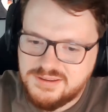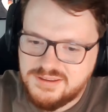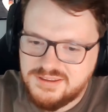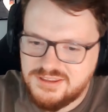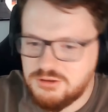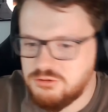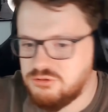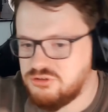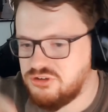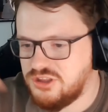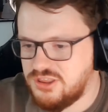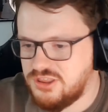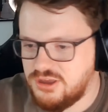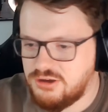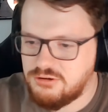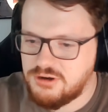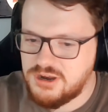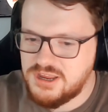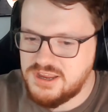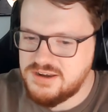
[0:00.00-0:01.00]
Usually they're
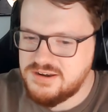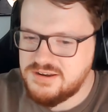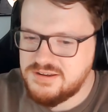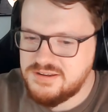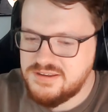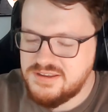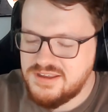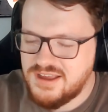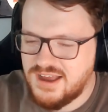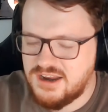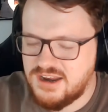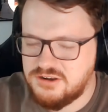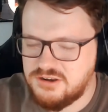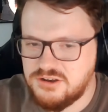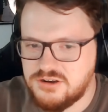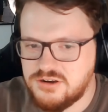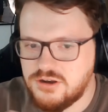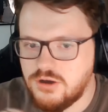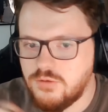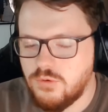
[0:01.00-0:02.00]
green, and I
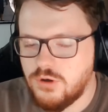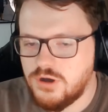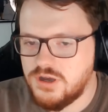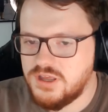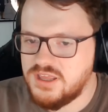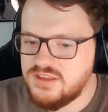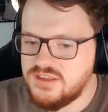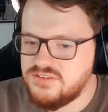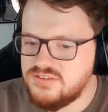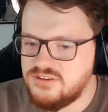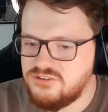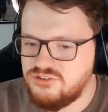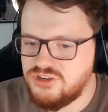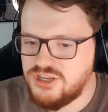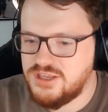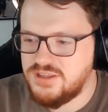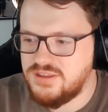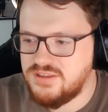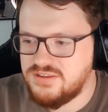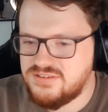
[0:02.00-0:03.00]
don't know what it is this
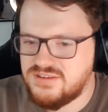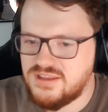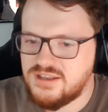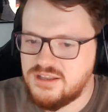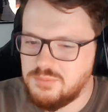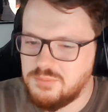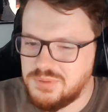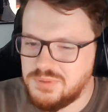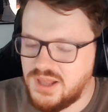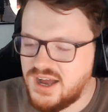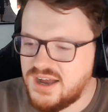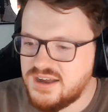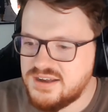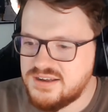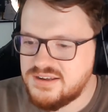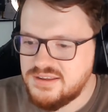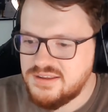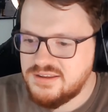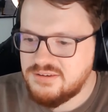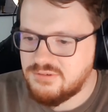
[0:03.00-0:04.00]
year that sent them black.
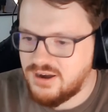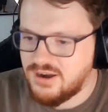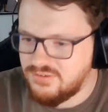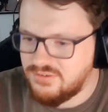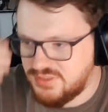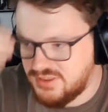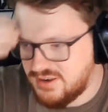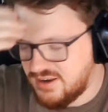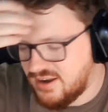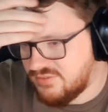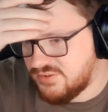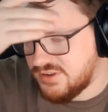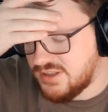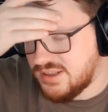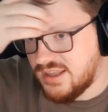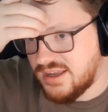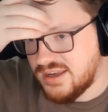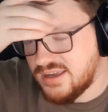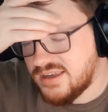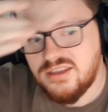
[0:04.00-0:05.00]
Rather than having
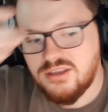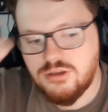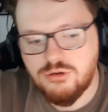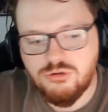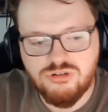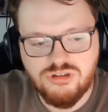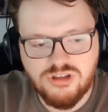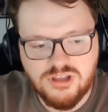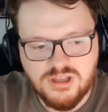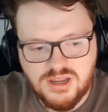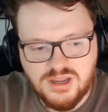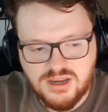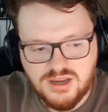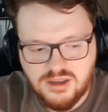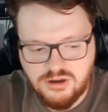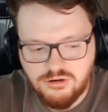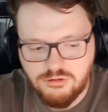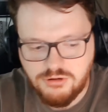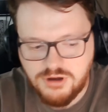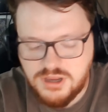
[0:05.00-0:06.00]
like usually like a
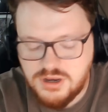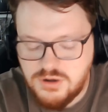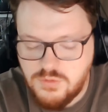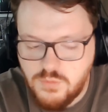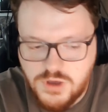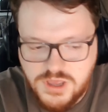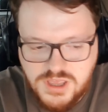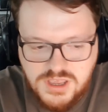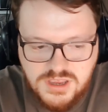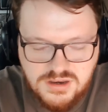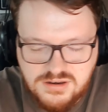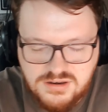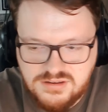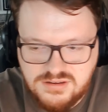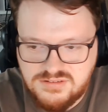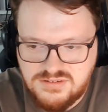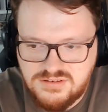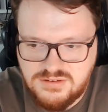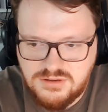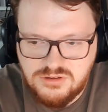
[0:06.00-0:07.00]
green weed,
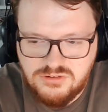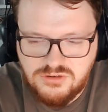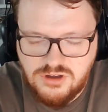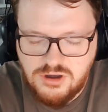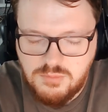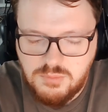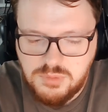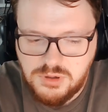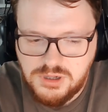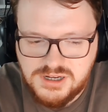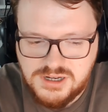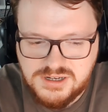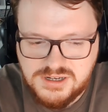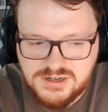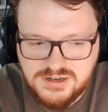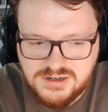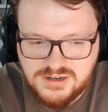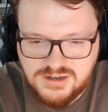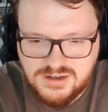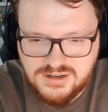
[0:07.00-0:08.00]
it's gone black,
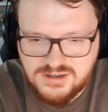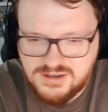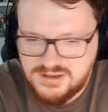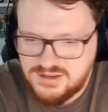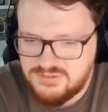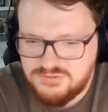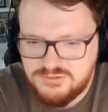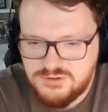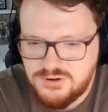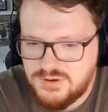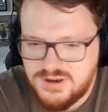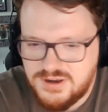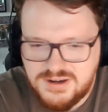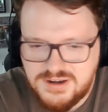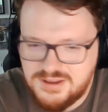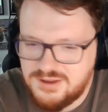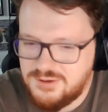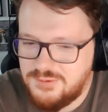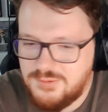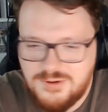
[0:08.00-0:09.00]
and I have no
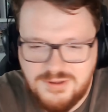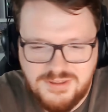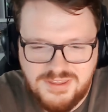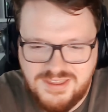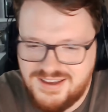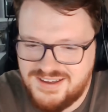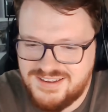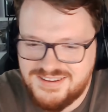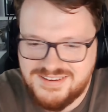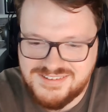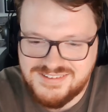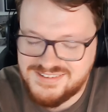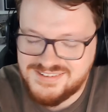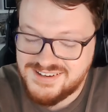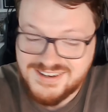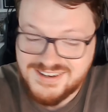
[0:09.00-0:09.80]
idea what that is.